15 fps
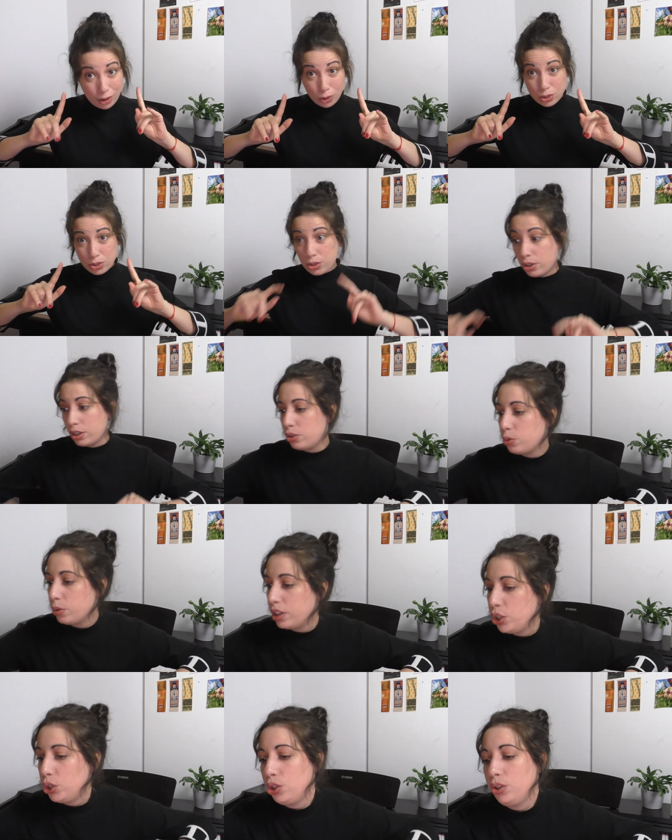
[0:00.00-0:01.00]
also I do want
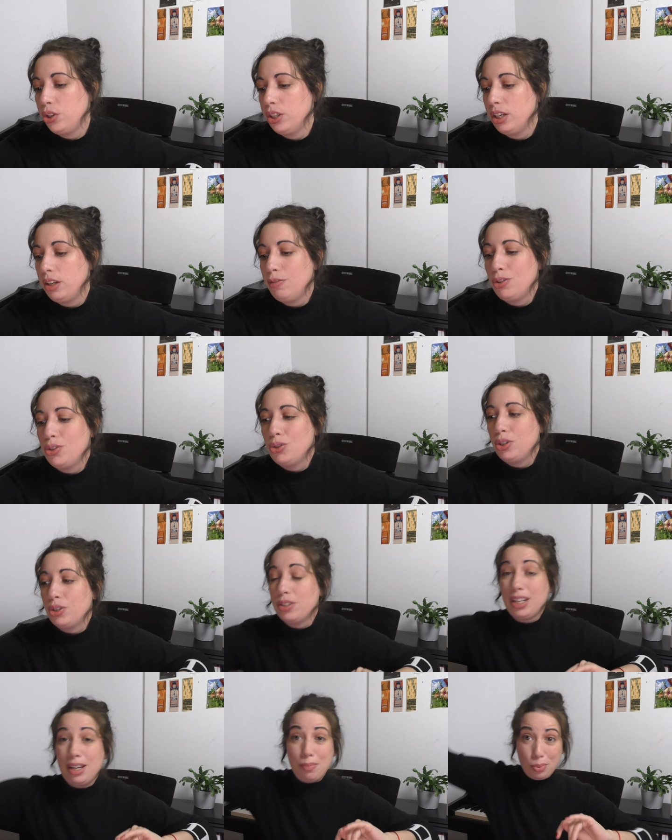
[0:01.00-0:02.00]
to show you that if you do
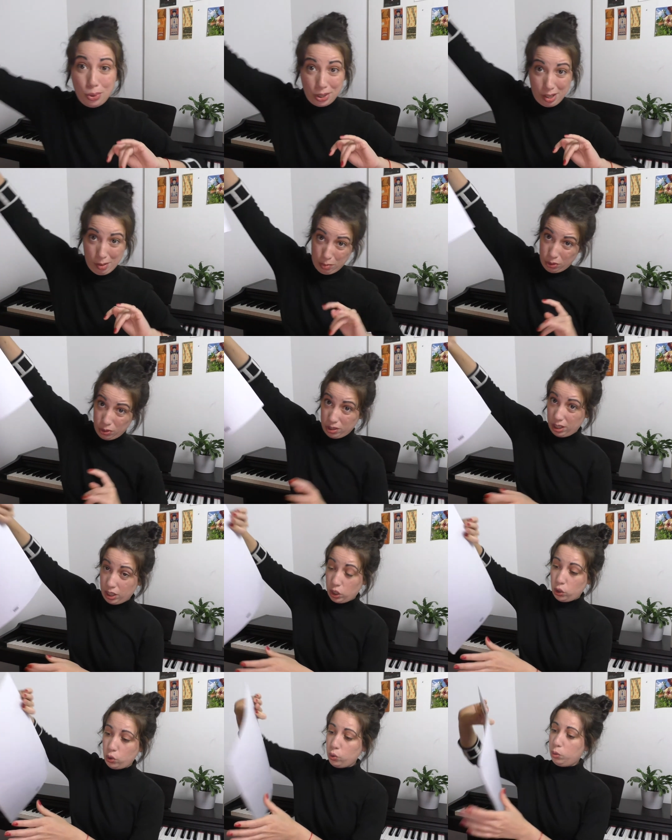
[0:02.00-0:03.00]
contemporary
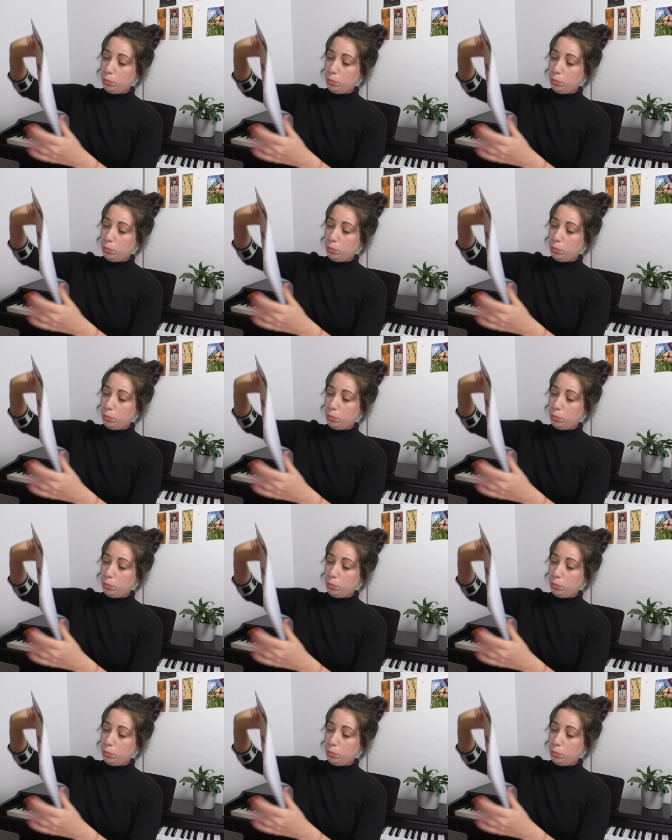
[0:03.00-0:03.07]
music, you'll